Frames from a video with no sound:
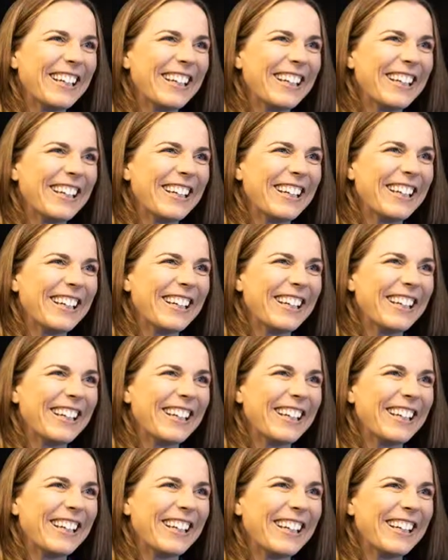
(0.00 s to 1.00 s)

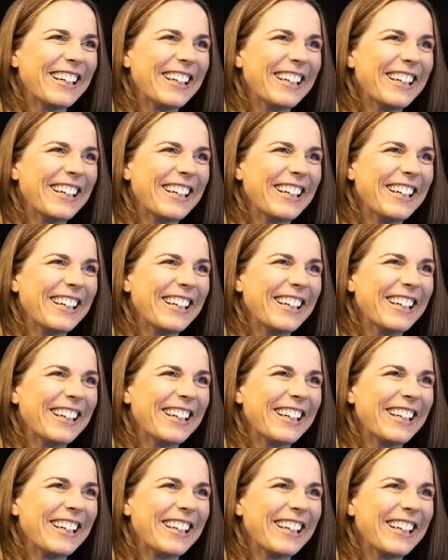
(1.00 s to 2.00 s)

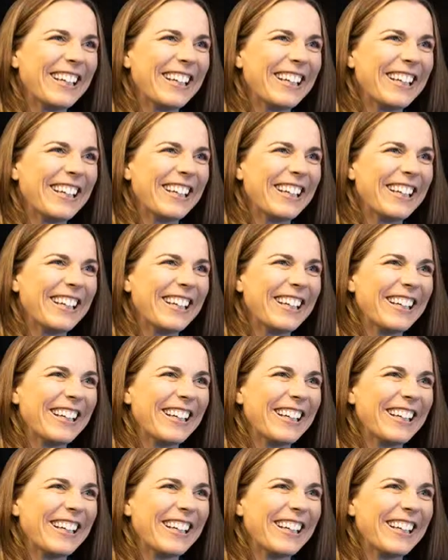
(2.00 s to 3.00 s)

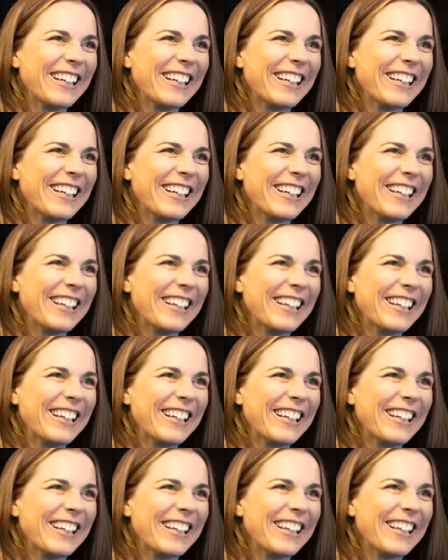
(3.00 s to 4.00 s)

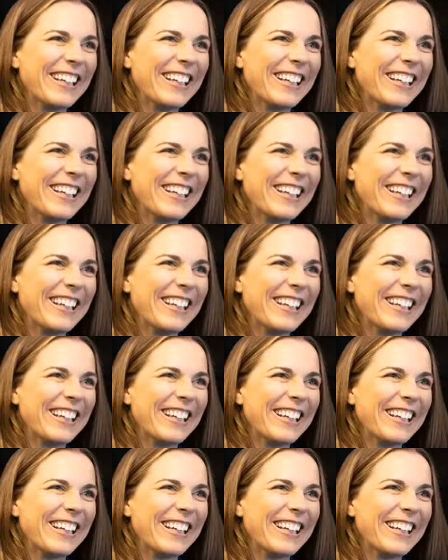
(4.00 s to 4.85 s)
[no speech]